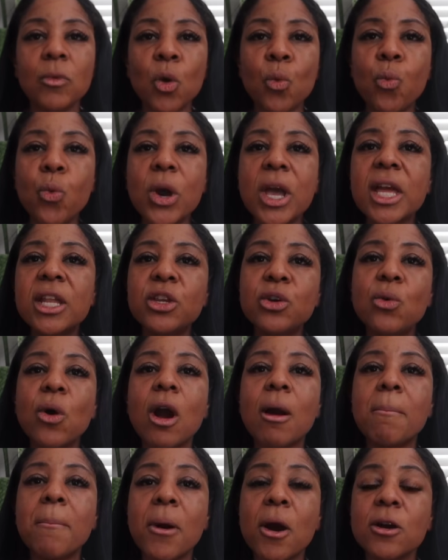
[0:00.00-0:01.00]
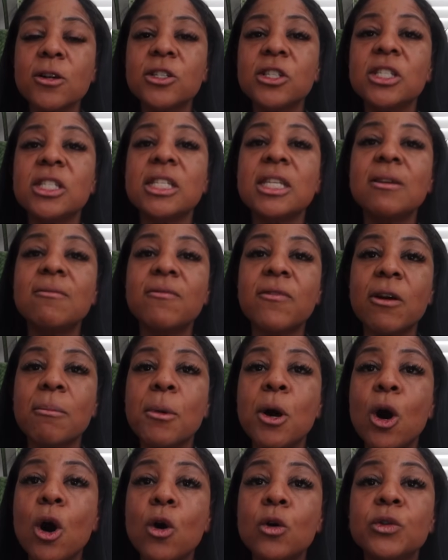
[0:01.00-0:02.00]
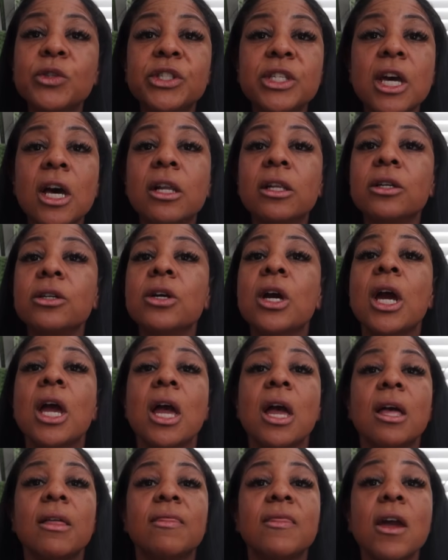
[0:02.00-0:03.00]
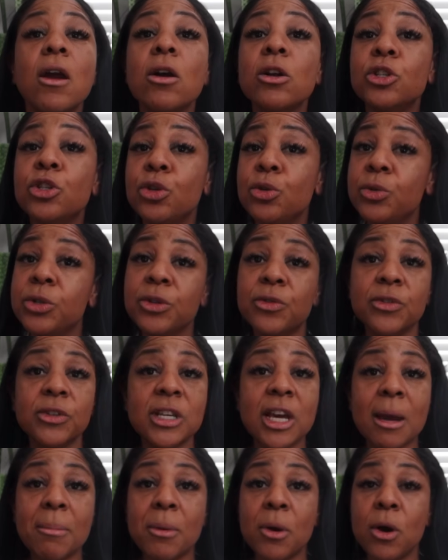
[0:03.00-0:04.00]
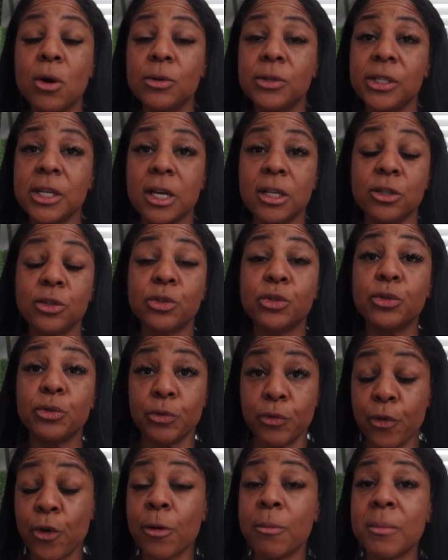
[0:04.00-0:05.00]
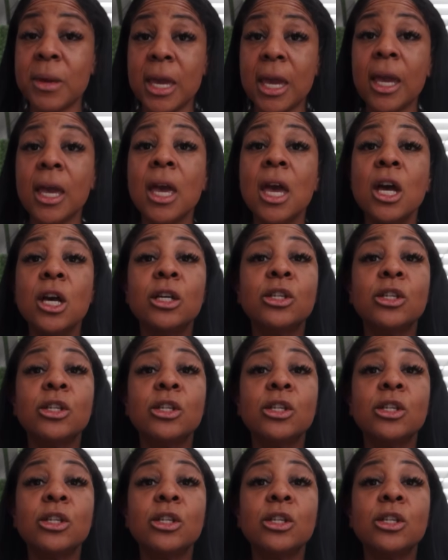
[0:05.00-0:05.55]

when you are purchasing from a wholesaler, there are two different type of wholesalers for me.